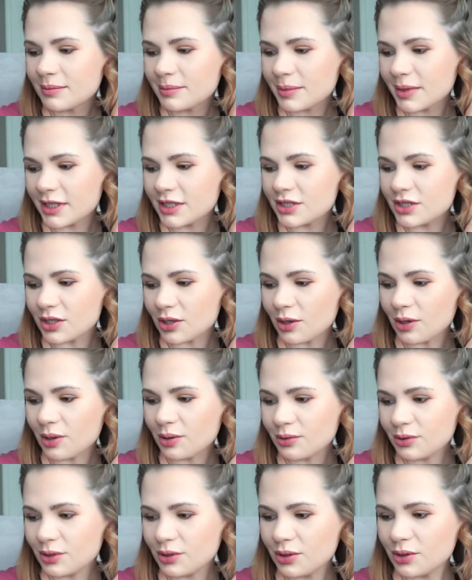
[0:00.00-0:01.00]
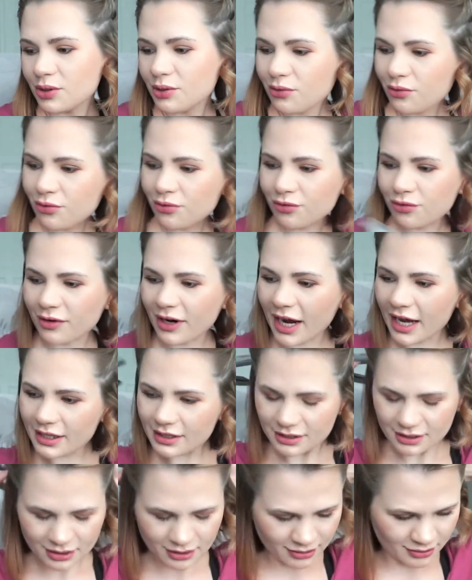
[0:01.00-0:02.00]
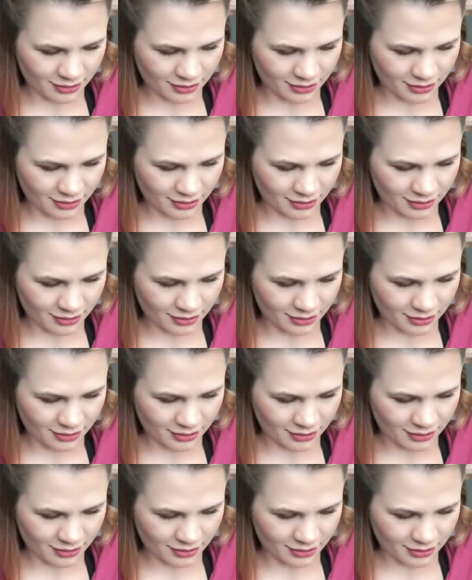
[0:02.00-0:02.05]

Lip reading: but don't you fret.